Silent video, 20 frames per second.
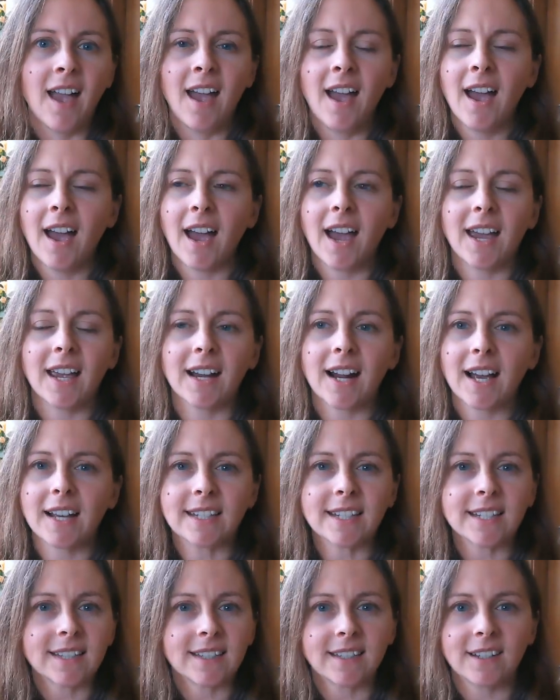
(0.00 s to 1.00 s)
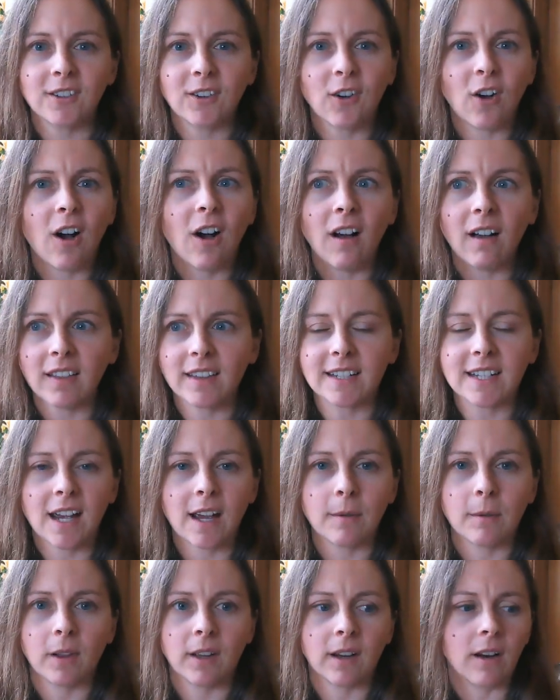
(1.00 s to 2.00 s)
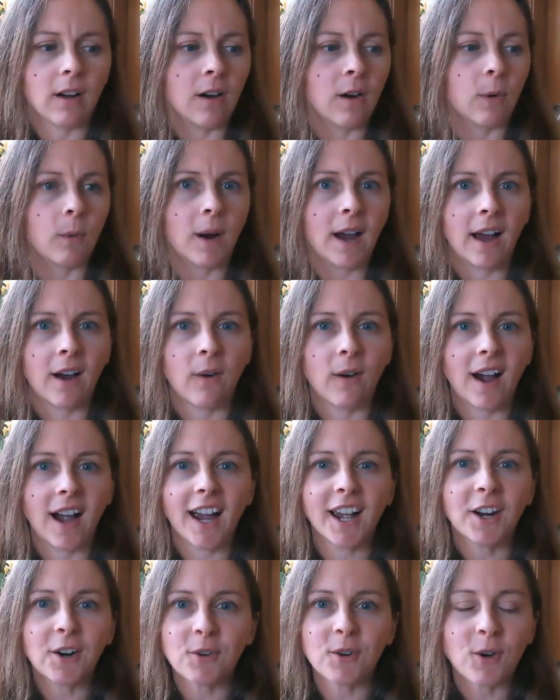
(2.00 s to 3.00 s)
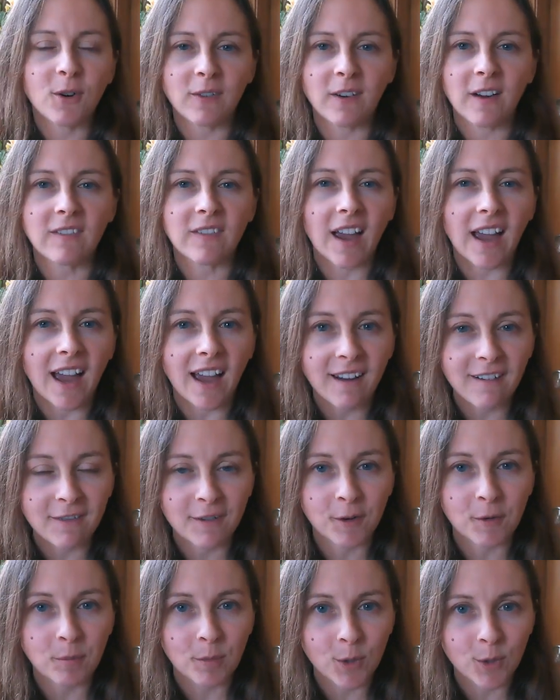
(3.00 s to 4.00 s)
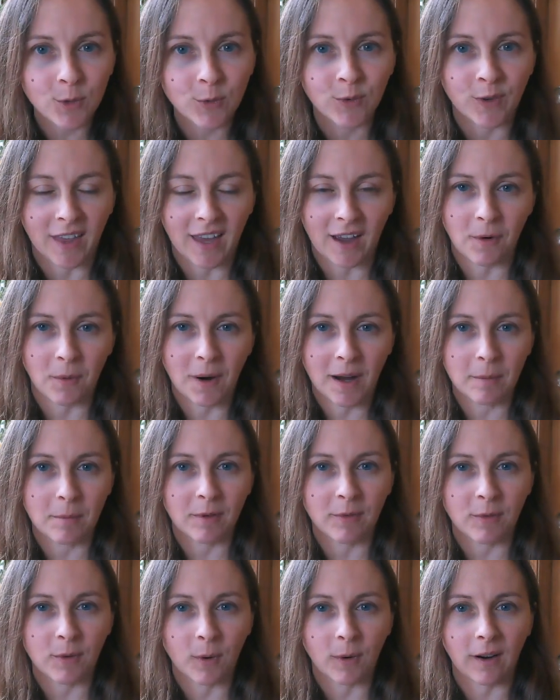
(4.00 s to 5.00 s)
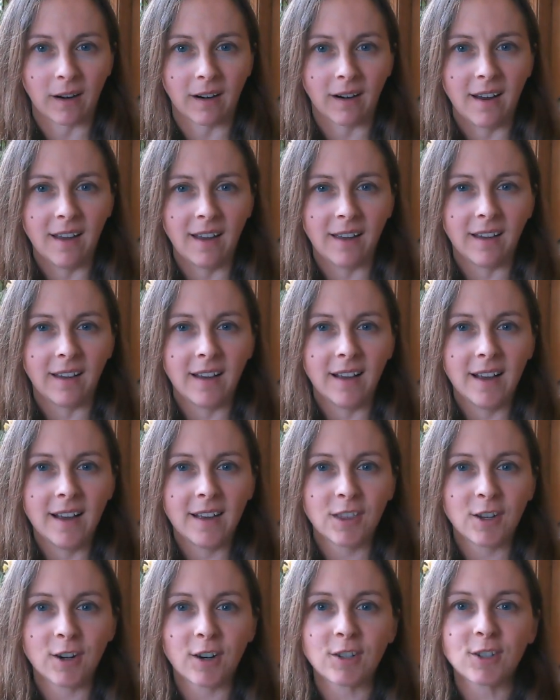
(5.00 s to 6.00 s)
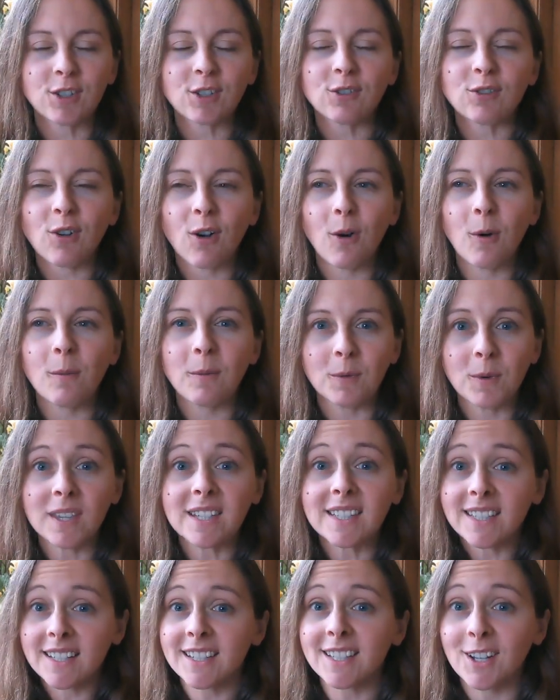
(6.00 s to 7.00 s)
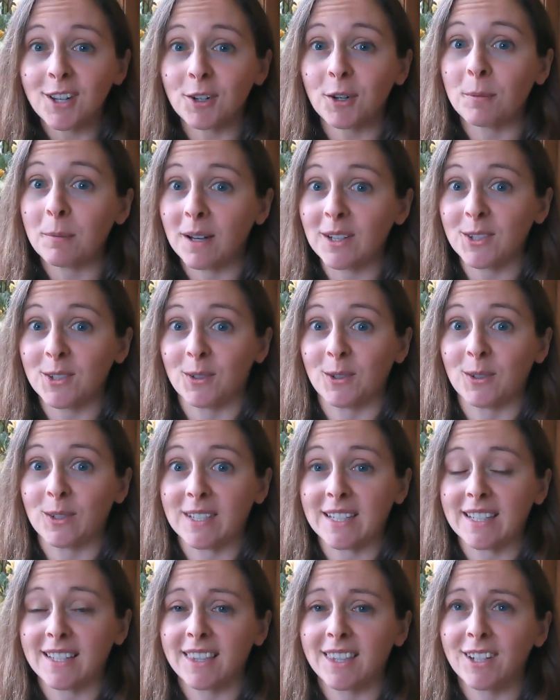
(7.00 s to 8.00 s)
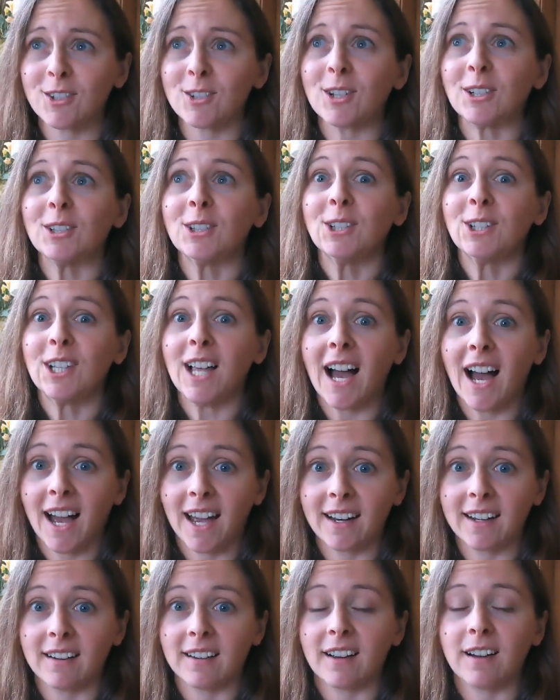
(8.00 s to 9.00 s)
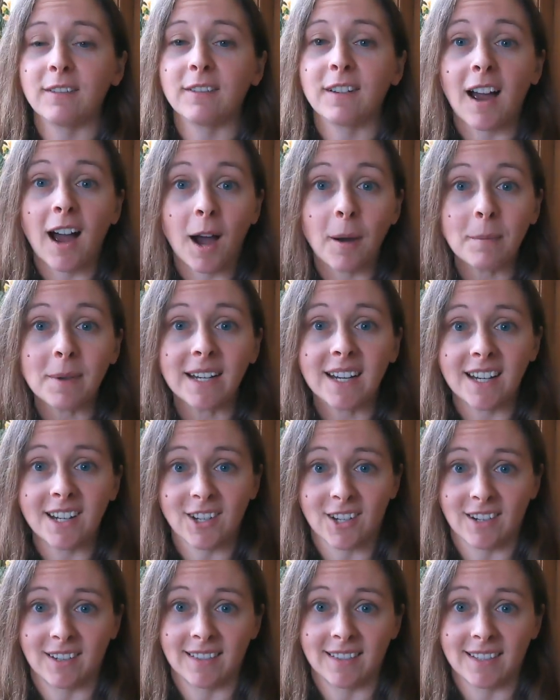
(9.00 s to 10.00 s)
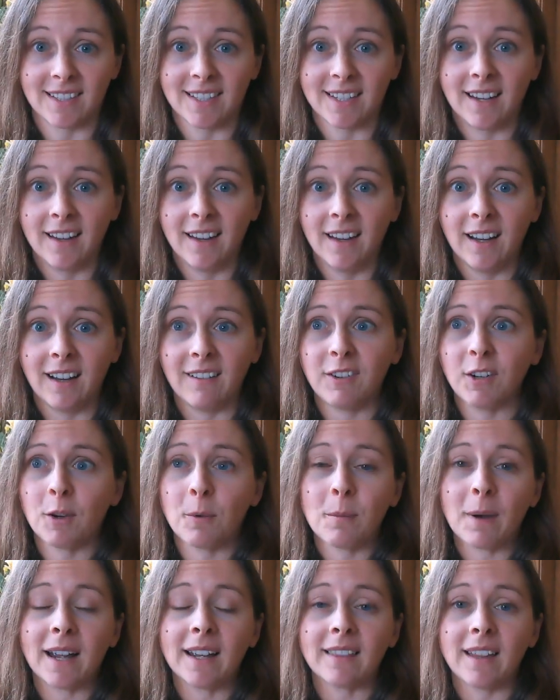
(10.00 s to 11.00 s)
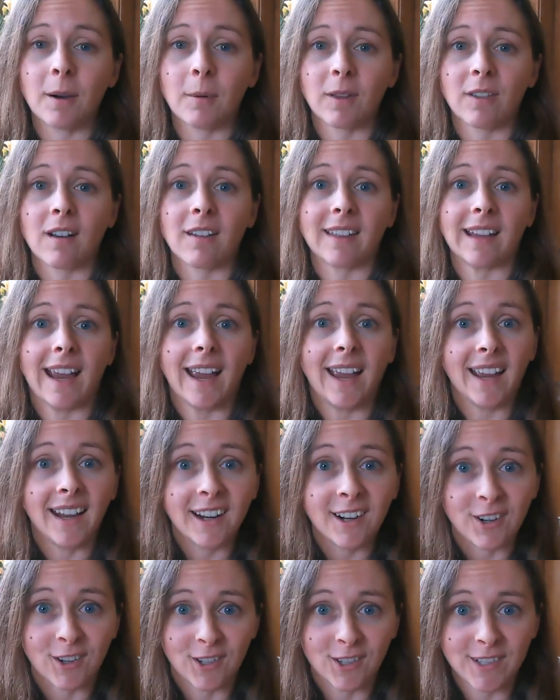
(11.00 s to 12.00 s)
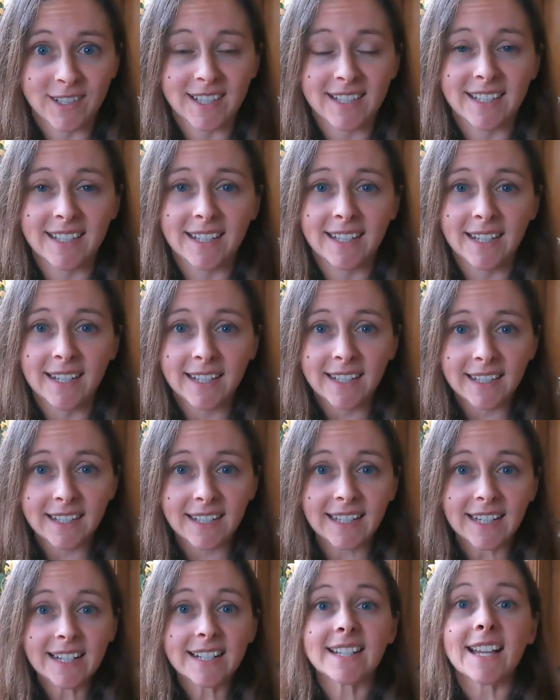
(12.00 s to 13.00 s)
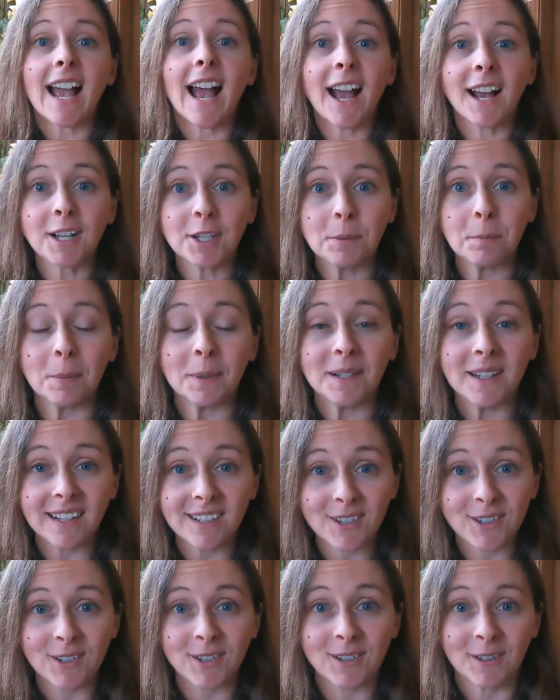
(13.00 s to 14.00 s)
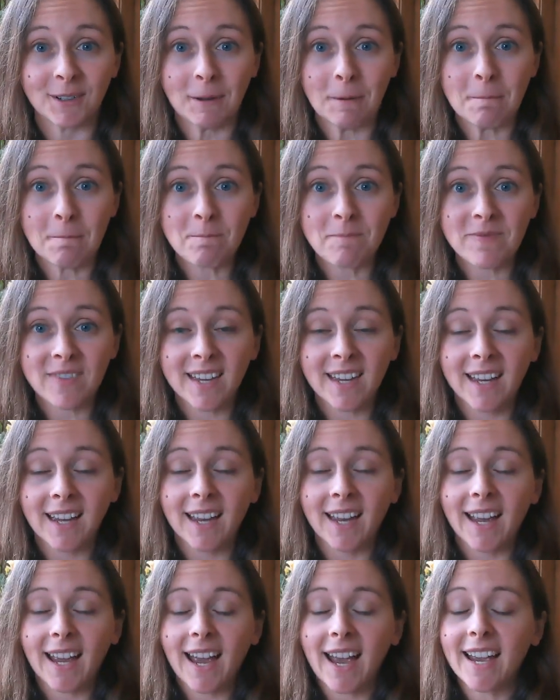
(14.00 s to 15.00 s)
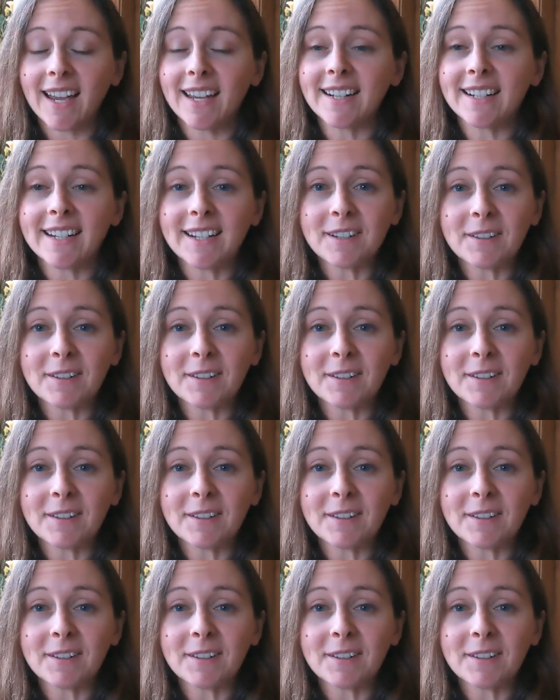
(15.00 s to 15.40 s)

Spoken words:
And I still all the time like, oh wow, I don't know if I've ever moved that way before. There are with 600 muscles, there's a lot of combinations. If you combine that with all the angles, like it's exponential. And it